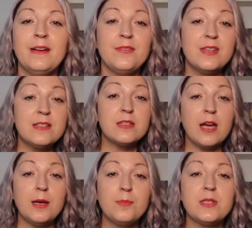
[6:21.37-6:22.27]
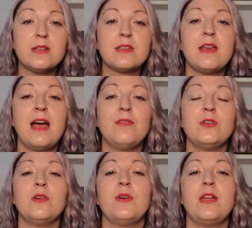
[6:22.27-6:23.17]
This type doesn't have
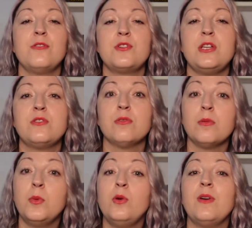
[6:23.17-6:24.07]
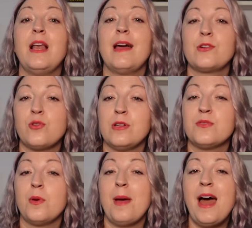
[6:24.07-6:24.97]
enough energy to remove electrons
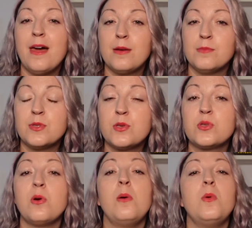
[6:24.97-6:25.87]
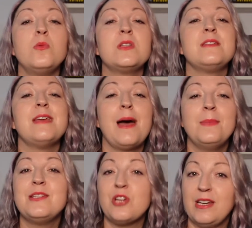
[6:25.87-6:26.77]
from atoms, so it won't
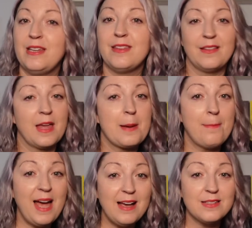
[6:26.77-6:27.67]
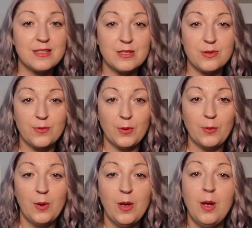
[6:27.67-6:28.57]
damage anything that it passes through.
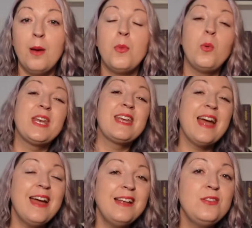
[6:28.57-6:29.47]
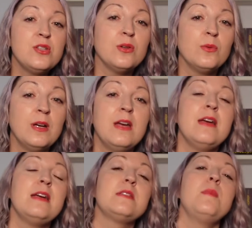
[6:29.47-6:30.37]
But what it can do
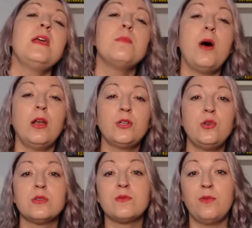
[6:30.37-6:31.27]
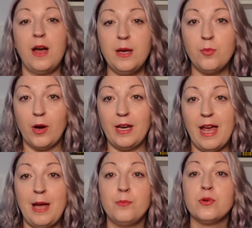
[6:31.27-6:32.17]
is make molecules vibrate
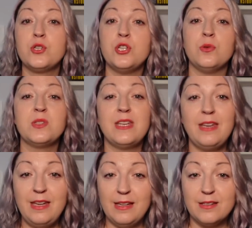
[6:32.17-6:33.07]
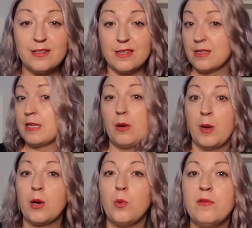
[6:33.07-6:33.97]
and produce heat. This is how
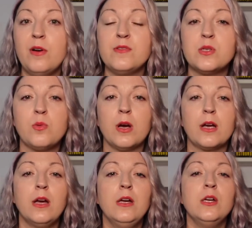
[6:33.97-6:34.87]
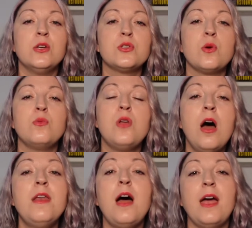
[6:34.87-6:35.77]
microwave ovens work. So
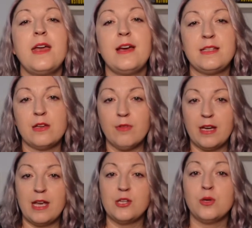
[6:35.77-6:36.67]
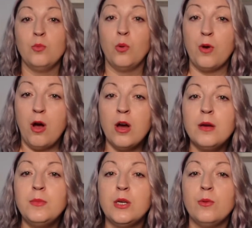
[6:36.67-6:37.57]
non-ionizing radiation won't
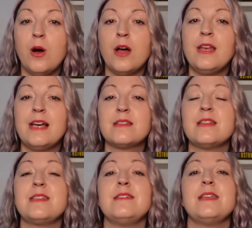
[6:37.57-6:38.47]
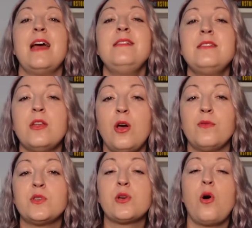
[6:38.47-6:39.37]
harm you unless it's intense
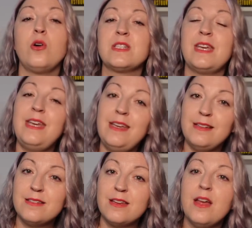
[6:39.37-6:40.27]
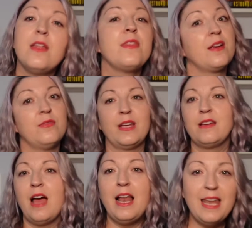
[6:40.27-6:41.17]
enough to cause heat. Think of
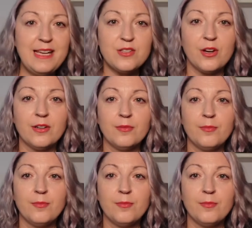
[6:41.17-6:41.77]
like a laser.